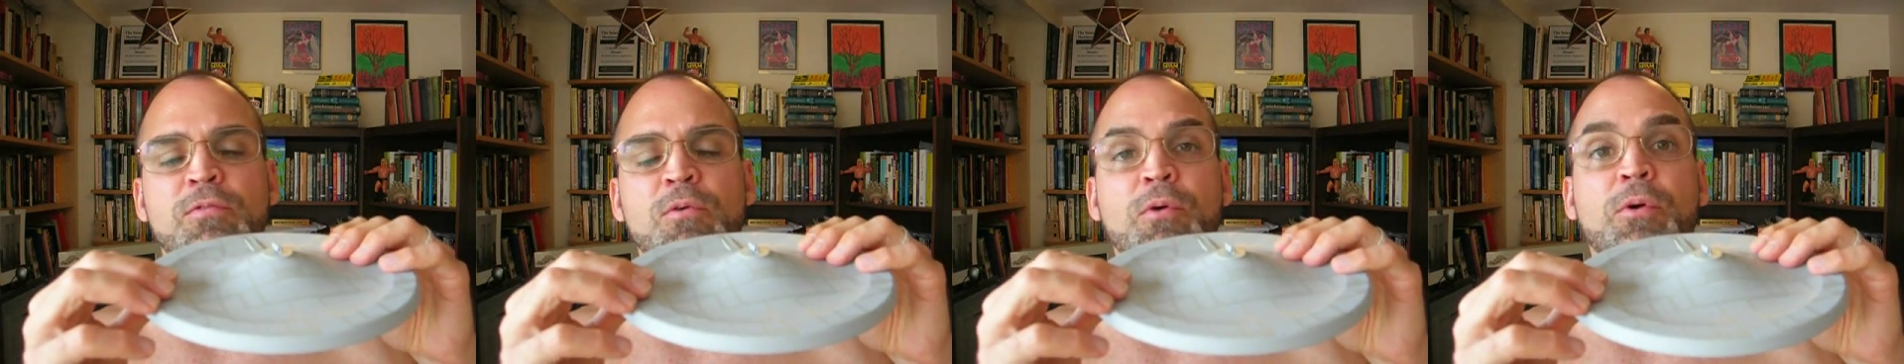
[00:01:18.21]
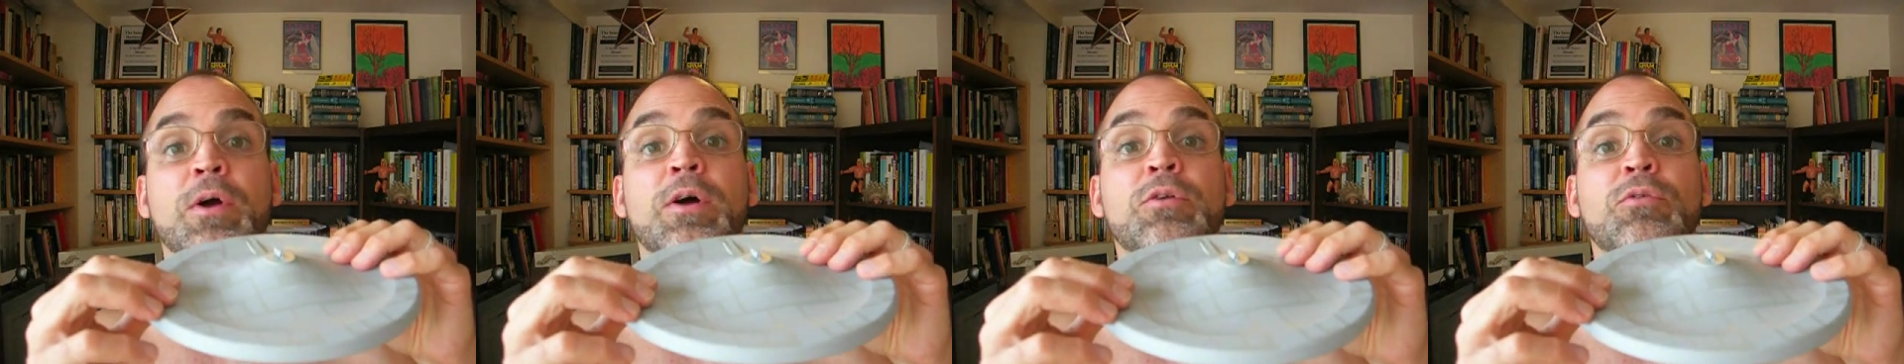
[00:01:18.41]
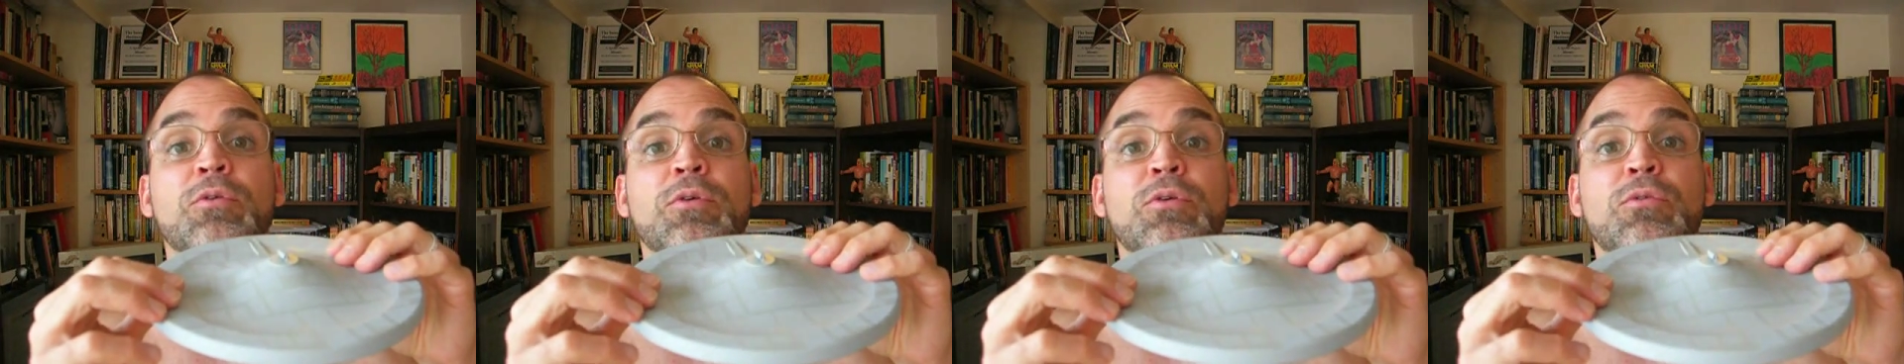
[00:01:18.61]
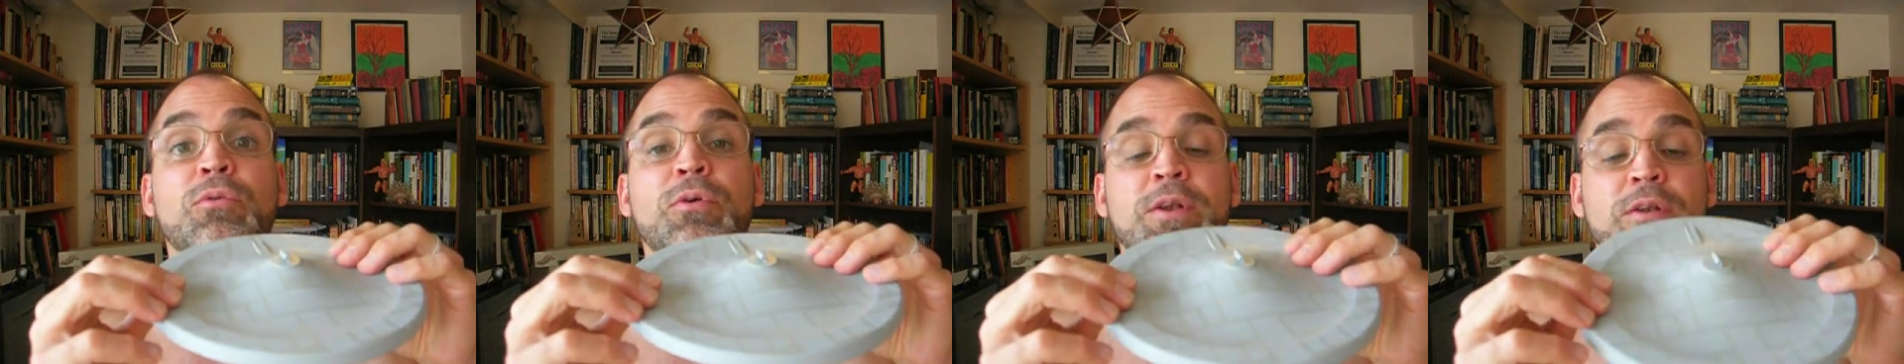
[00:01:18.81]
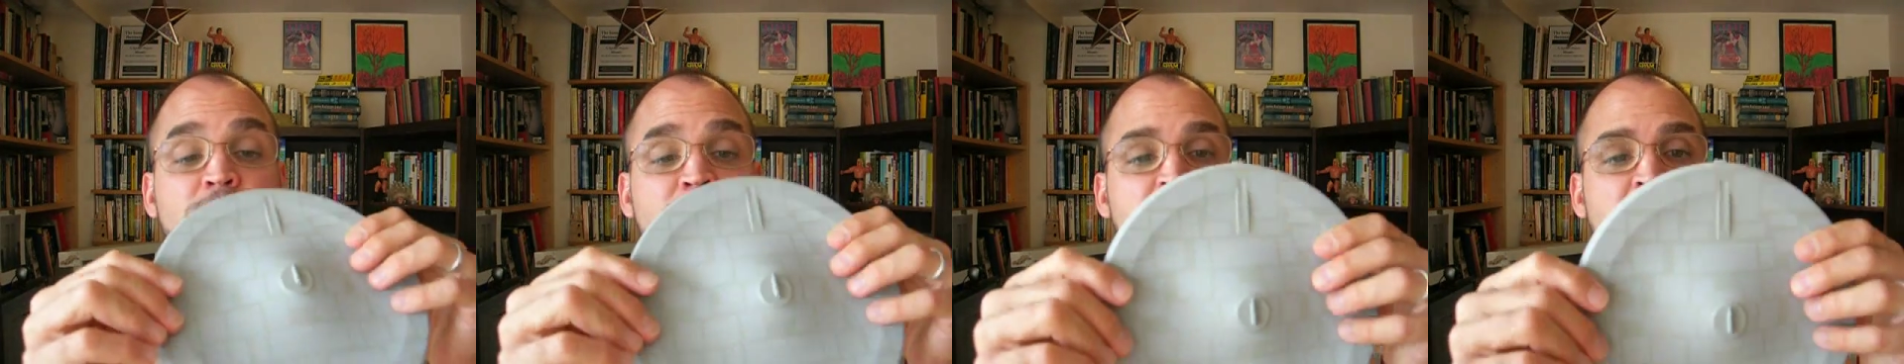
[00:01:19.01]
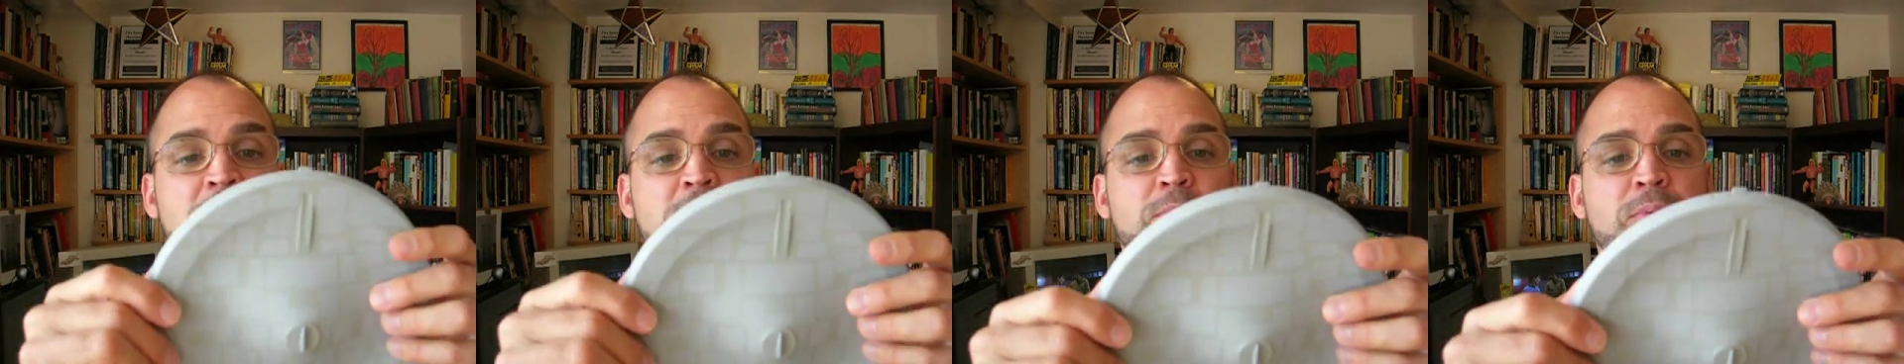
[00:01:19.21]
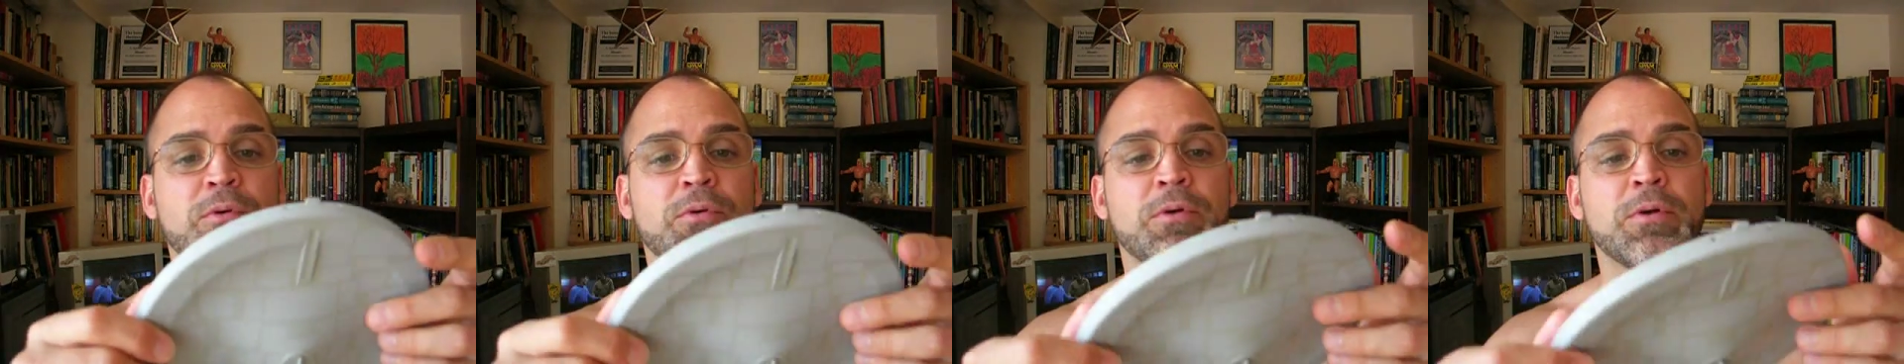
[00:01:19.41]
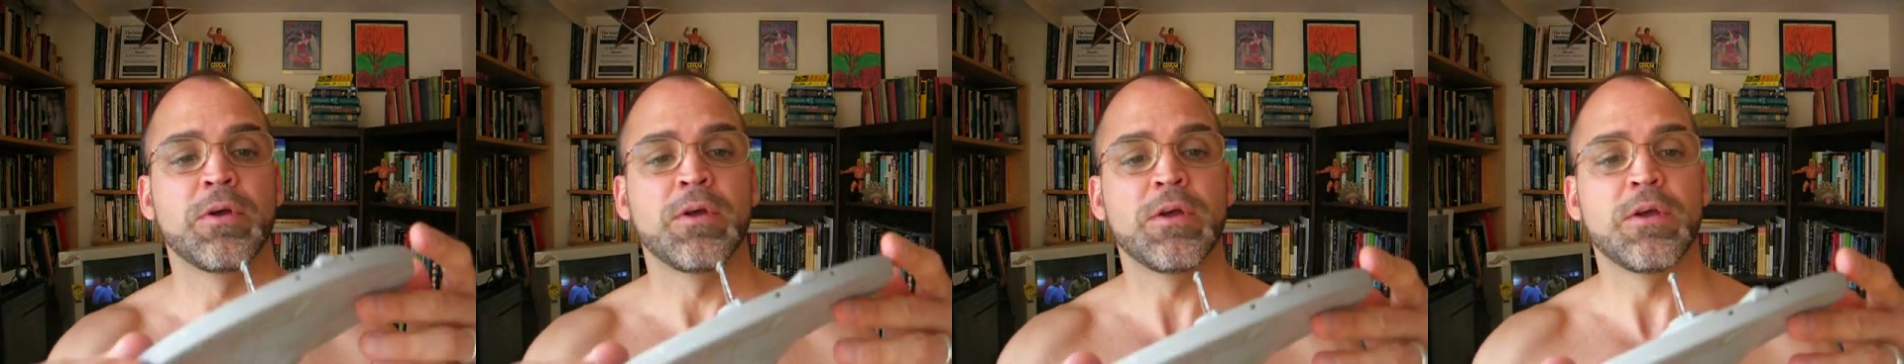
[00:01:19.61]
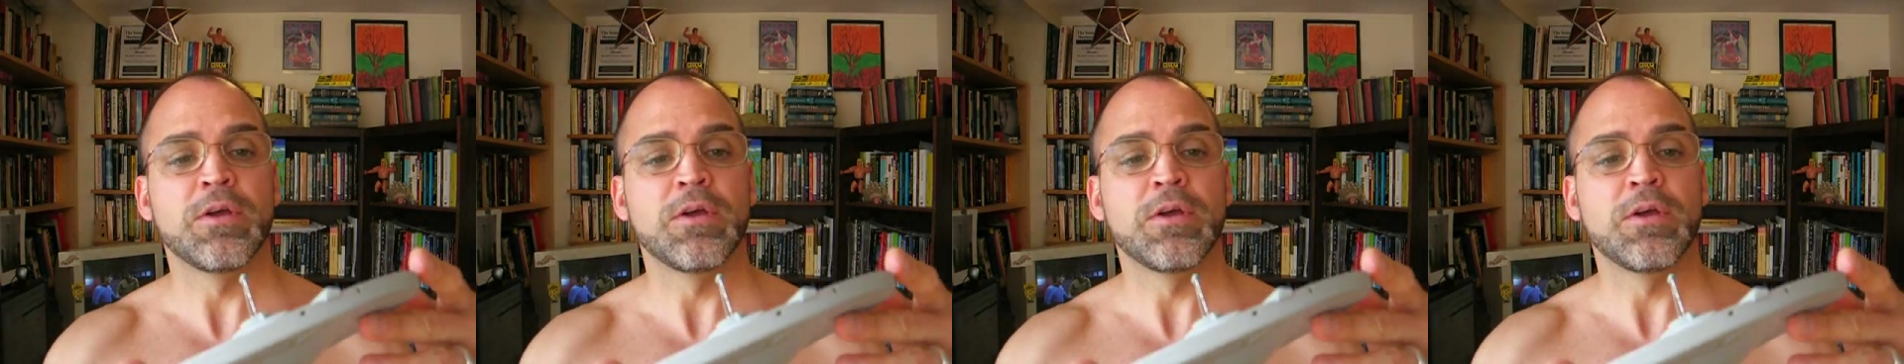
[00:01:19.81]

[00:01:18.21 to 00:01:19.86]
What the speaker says: 400 grit paper